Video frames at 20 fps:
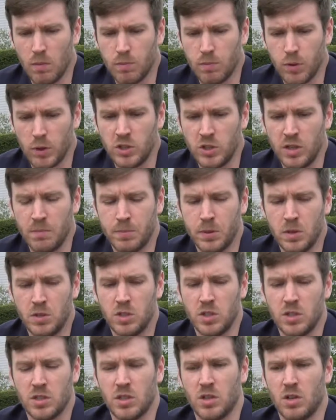project
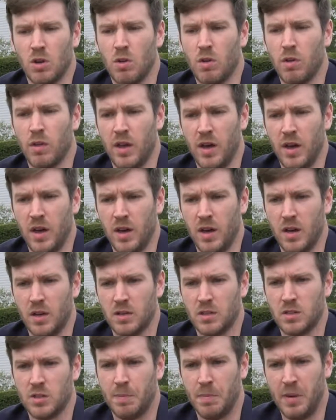budgets are not there
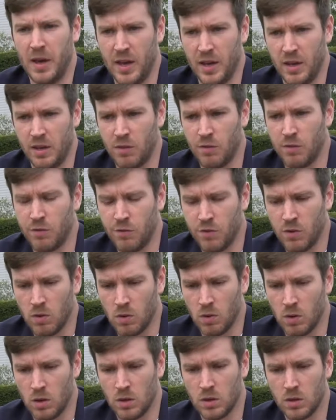to pay
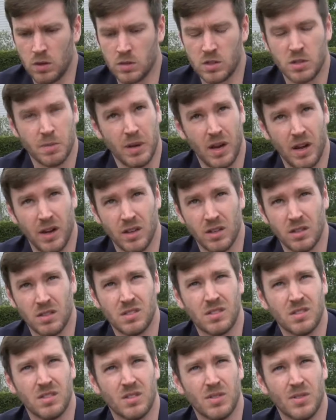for
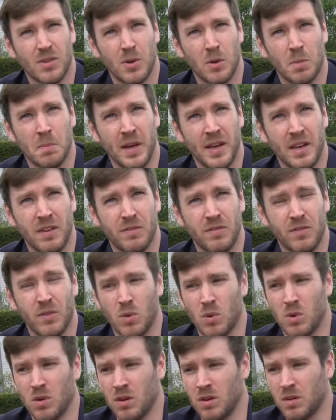suppliers or pay
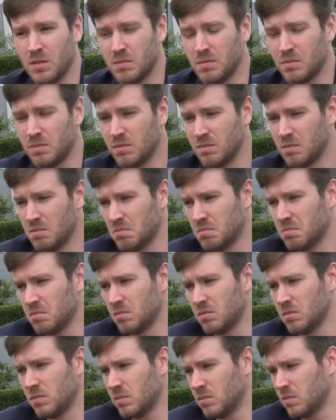for
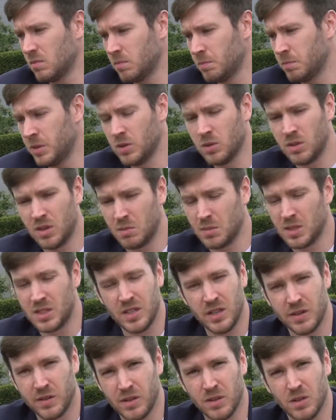building
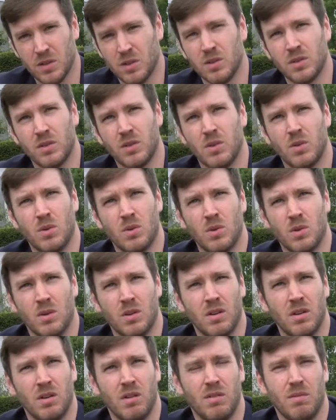materials
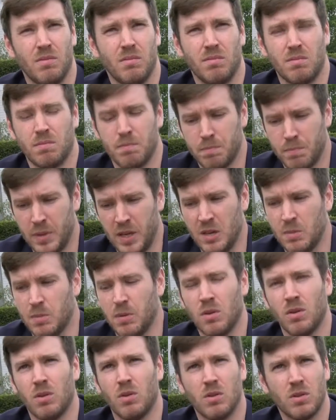or
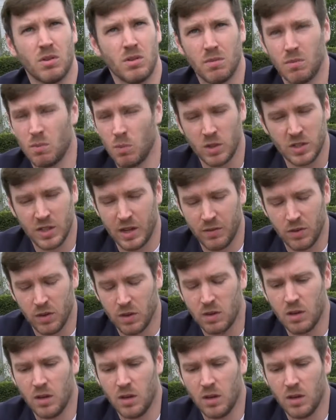people or whatever.